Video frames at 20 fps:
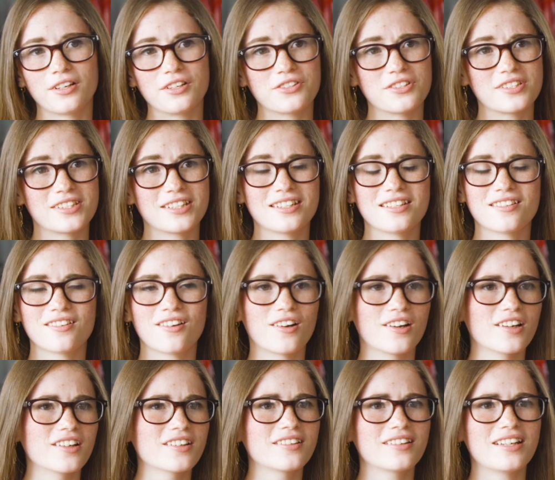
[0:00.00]
interested in
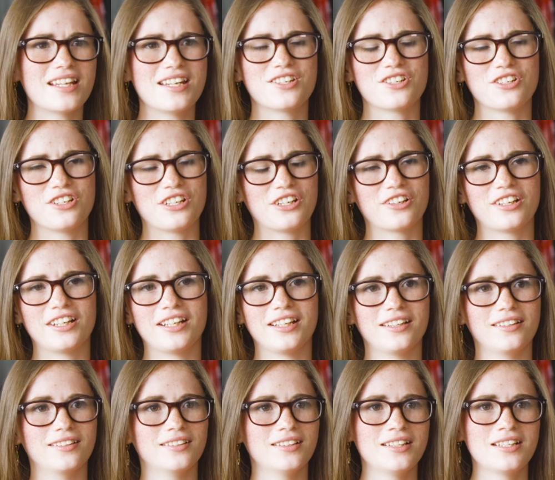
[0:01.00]
art,
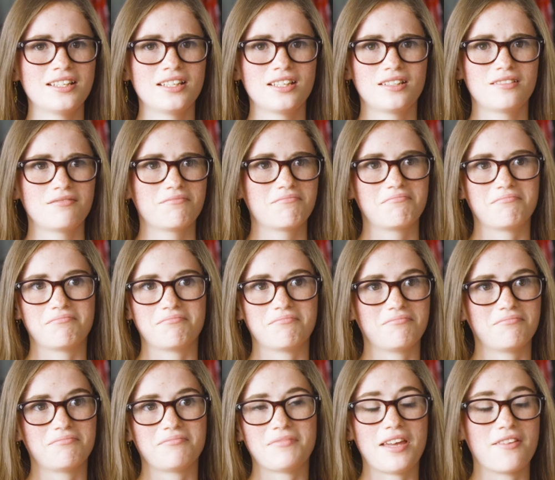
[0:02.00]
engineering,
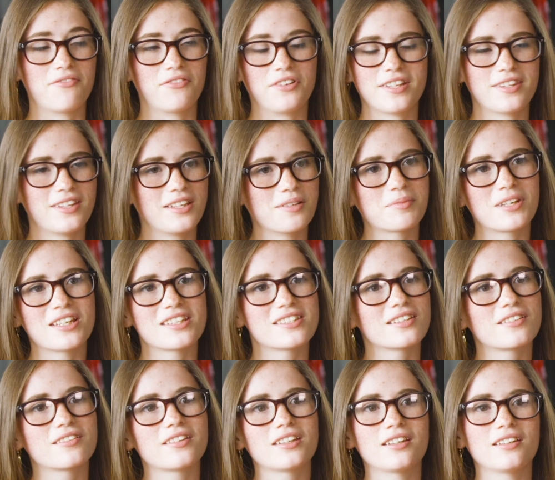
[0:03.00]
everything
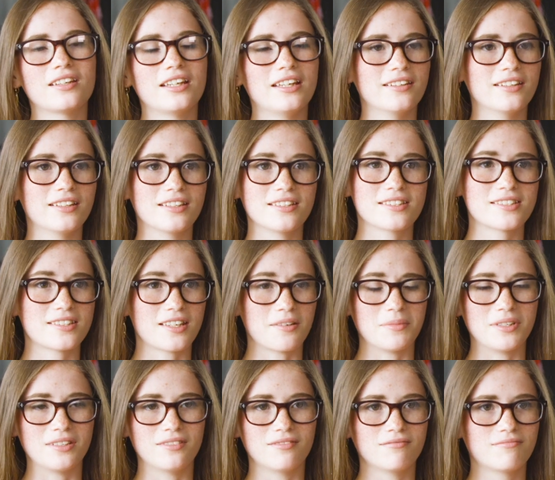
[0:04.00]
basically in the STEM
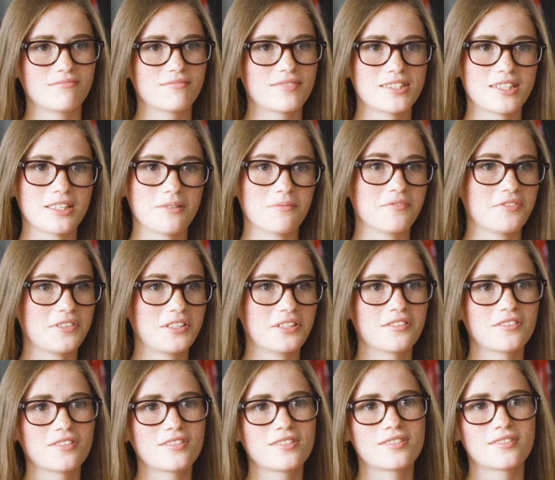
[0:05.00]
and STEAM
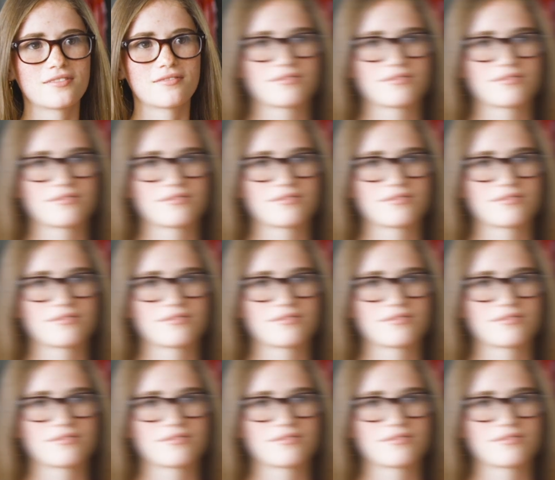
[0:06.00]
fields.